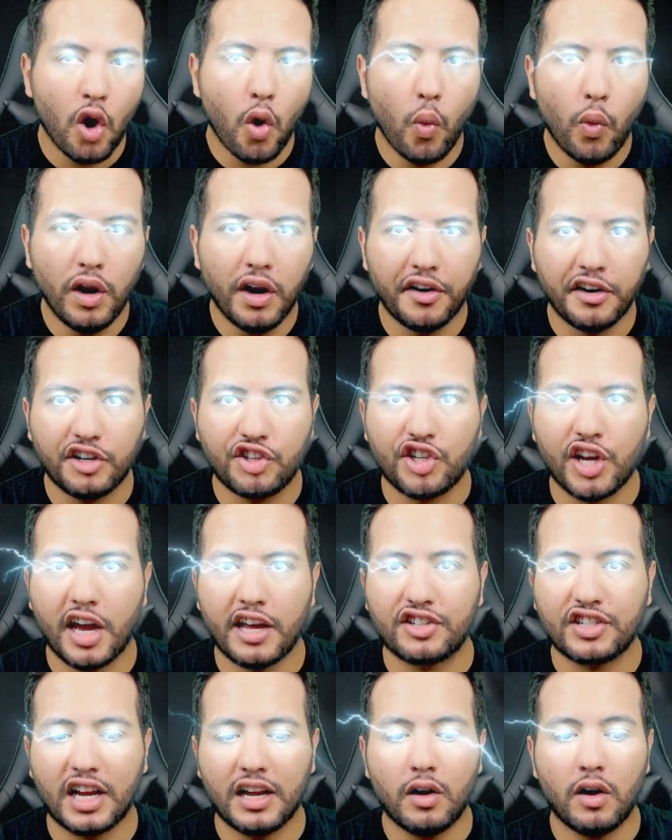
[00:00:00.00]
will
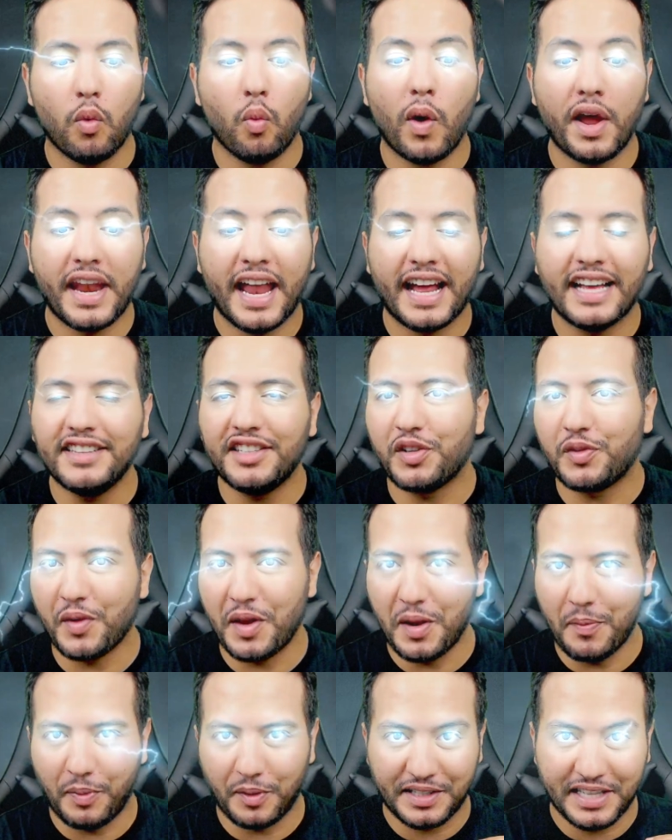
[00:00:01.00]
recharge
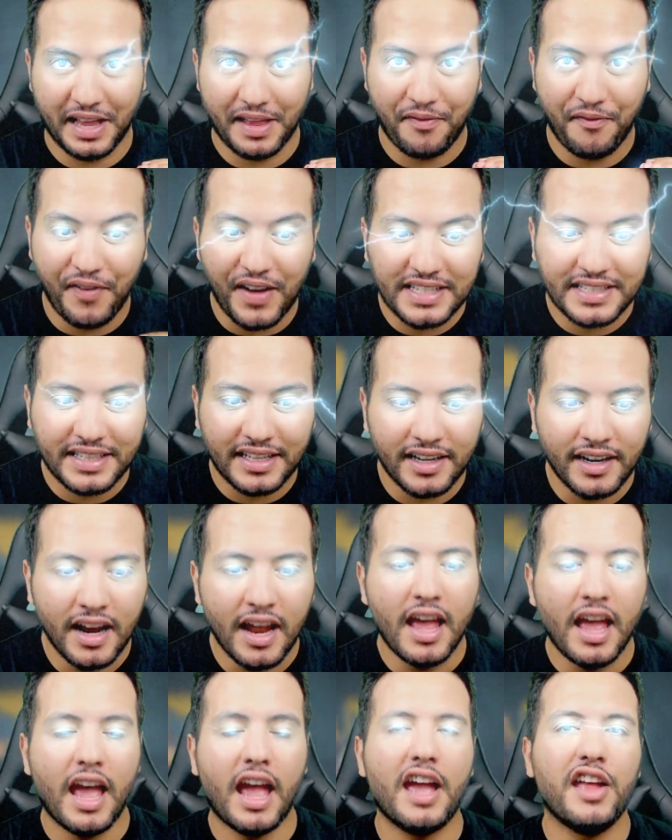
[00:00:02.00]
120% faster
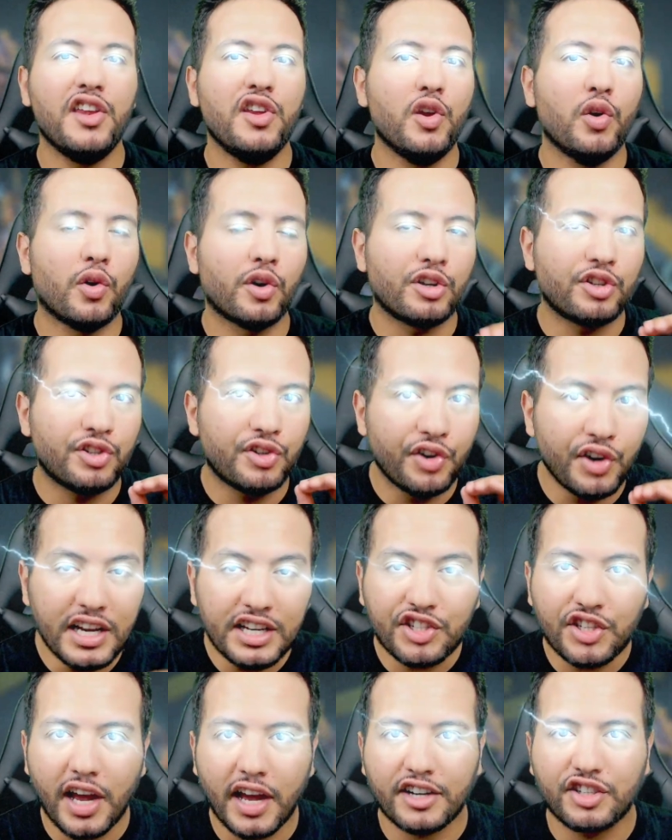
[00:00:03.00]
and your
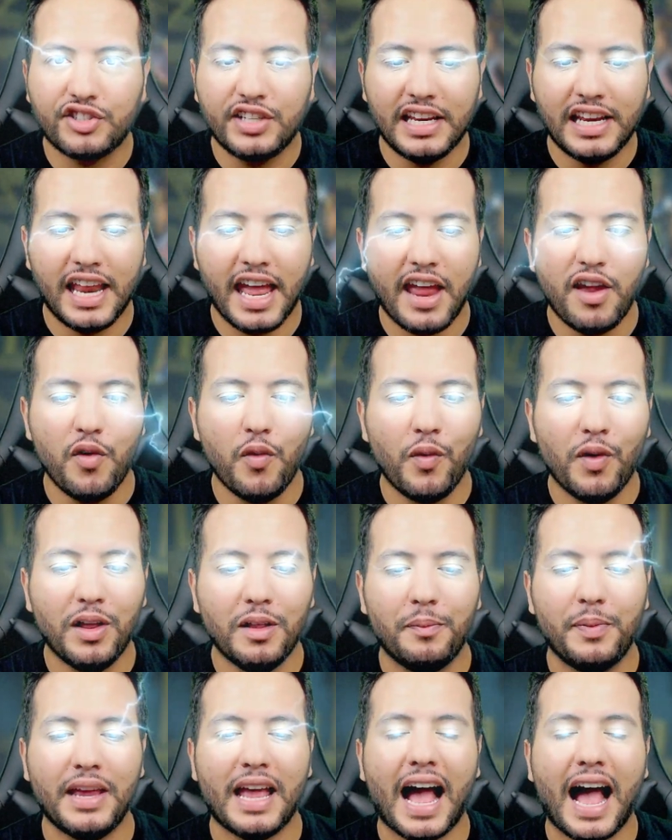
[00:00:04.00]
recharge delay will
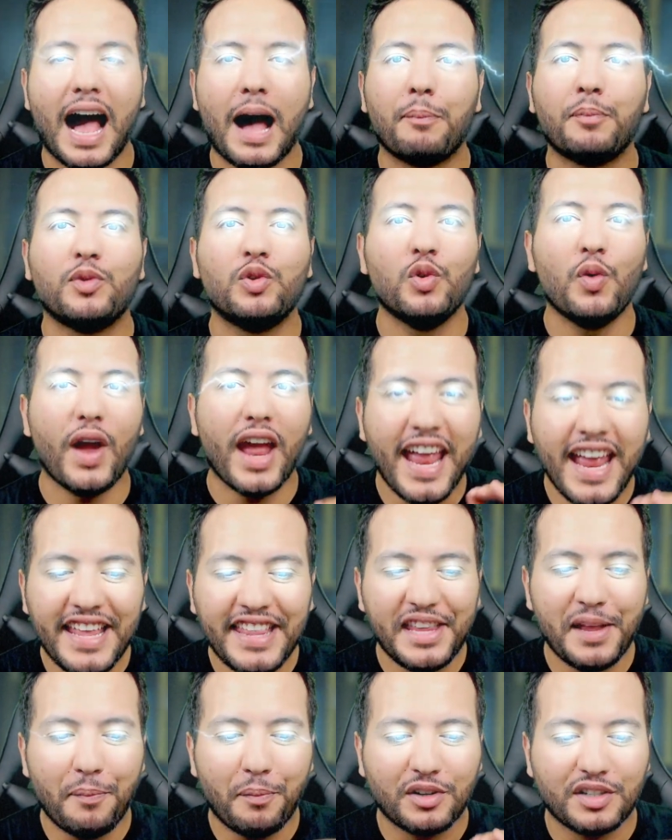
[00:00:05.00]
be up to
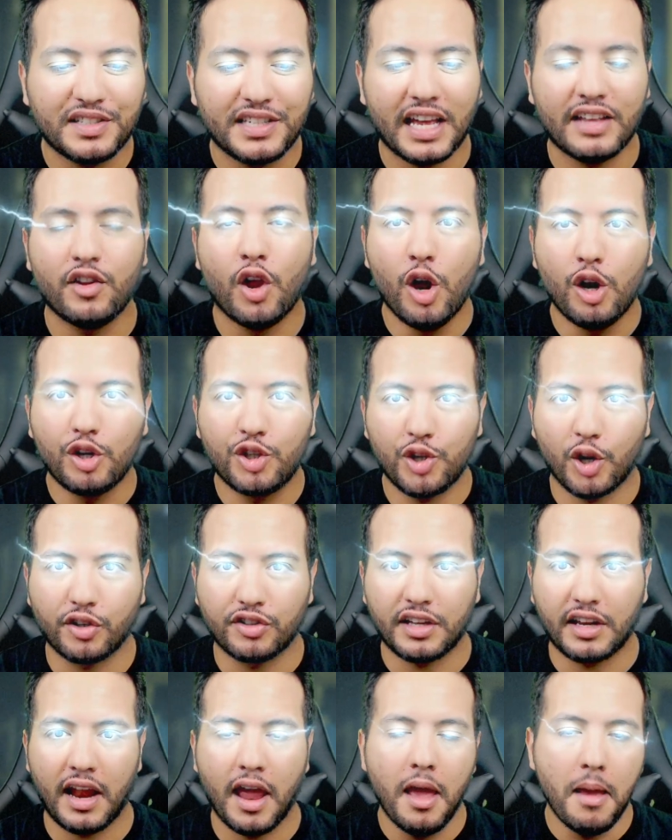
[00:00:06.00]
80%
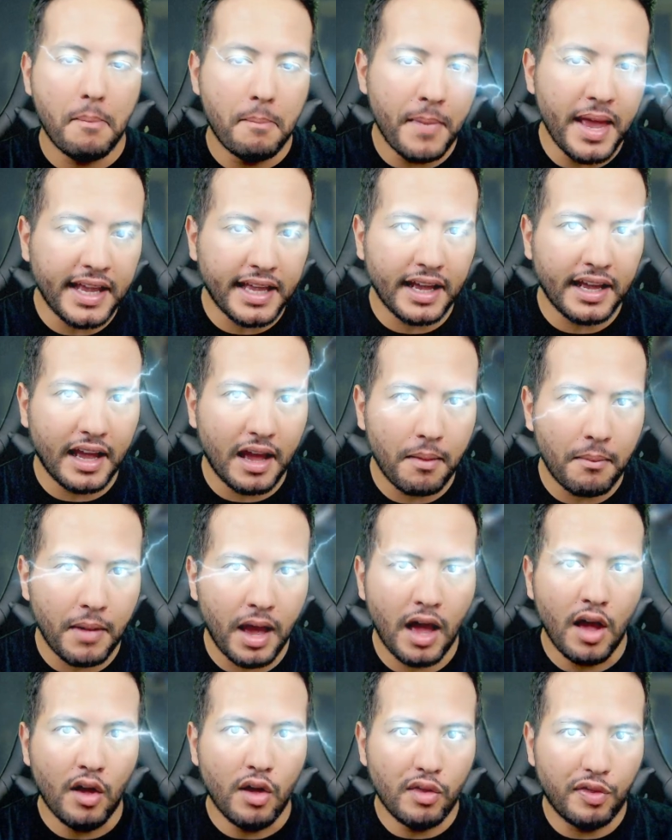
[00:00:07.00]
shorter, making him
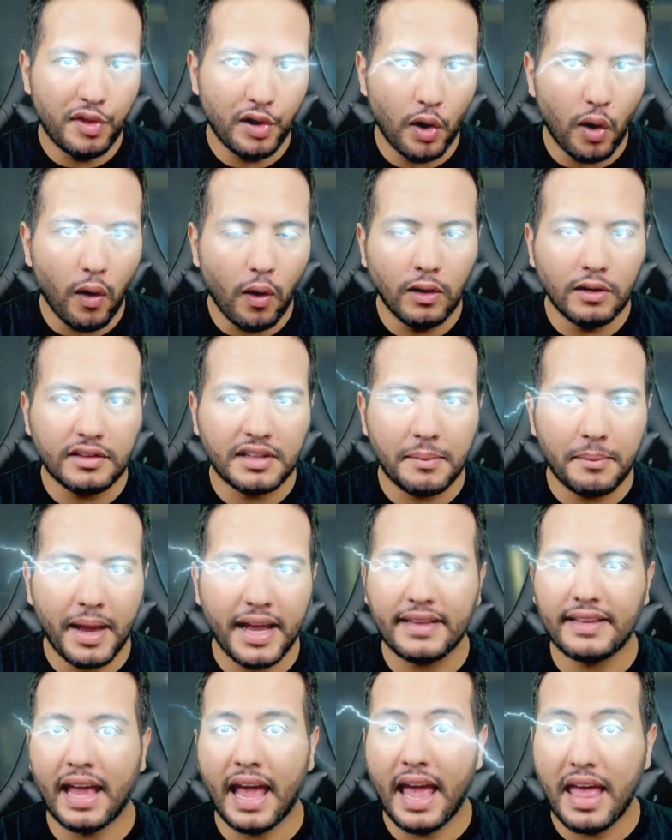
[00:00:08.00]
the
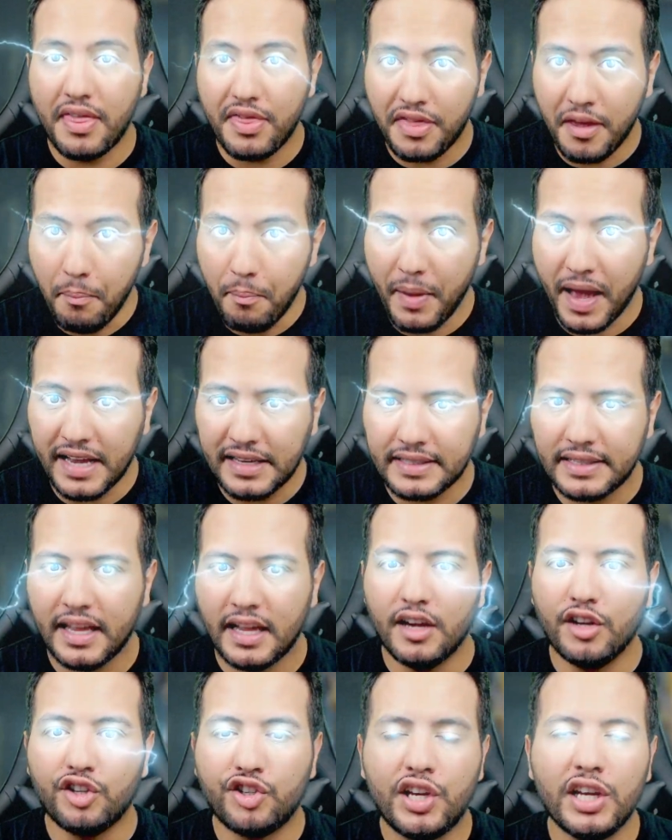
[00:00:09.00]
ultimate and the best
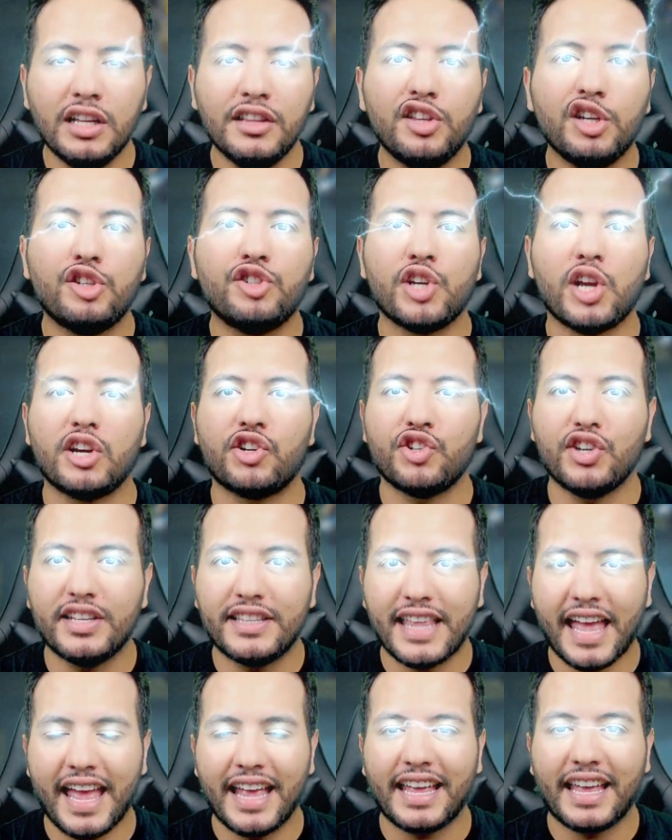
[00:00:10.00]
shield recharging
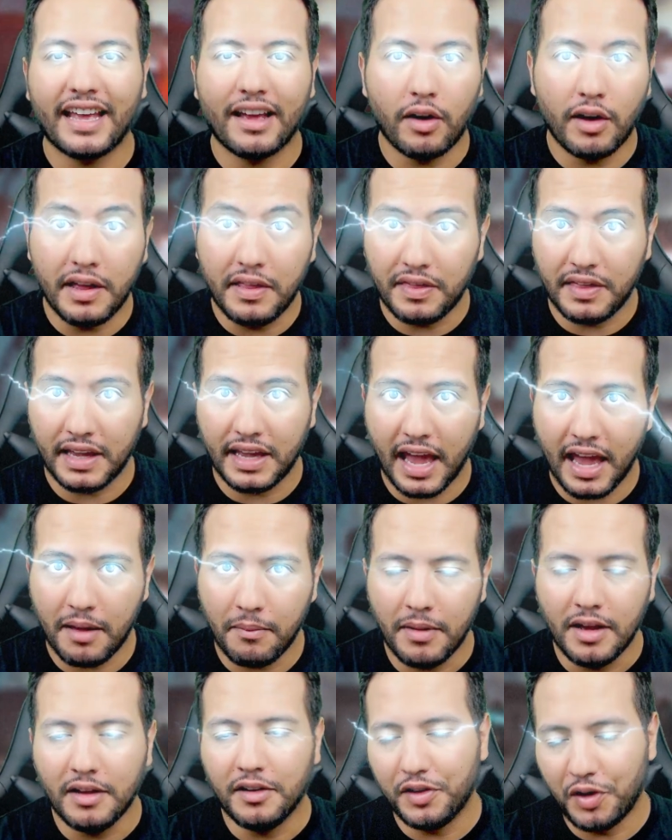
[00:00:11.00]
tank in the game.
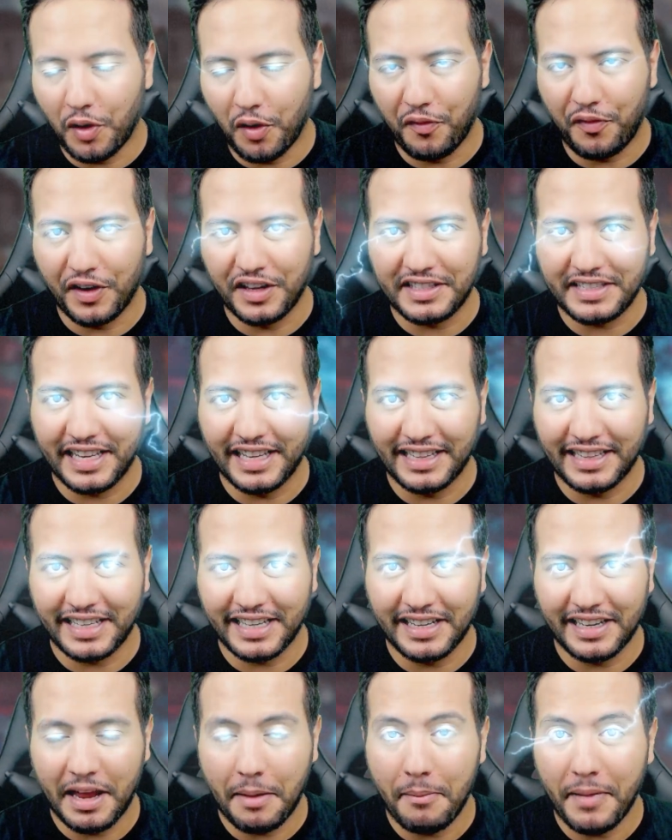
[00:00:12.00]
No offense,
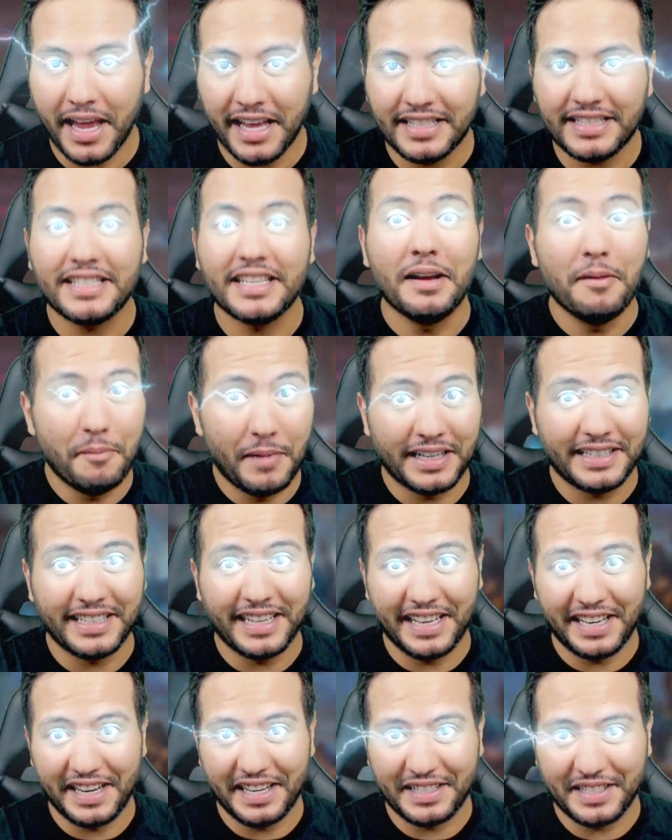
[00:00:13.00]
Hildrin remains, but
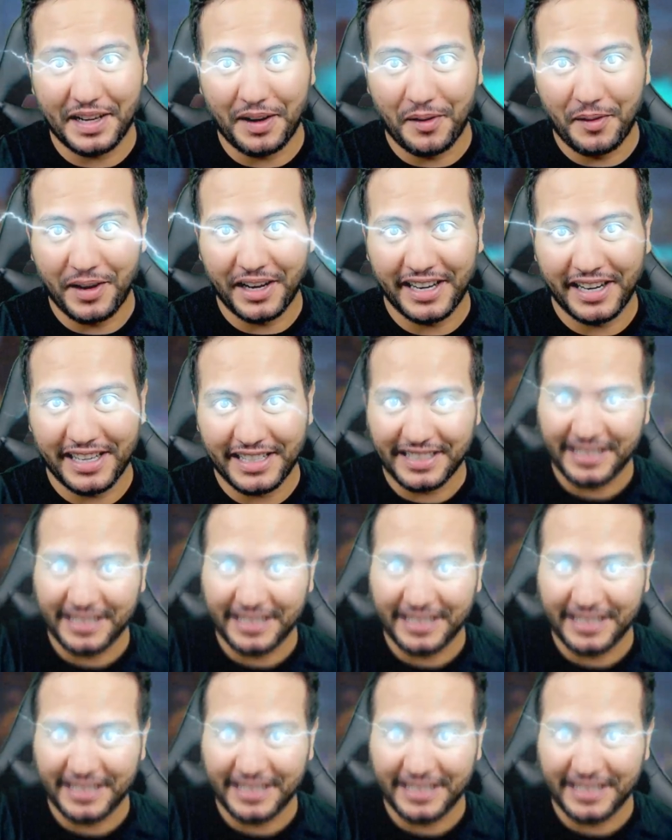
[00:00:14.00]
it is what it is.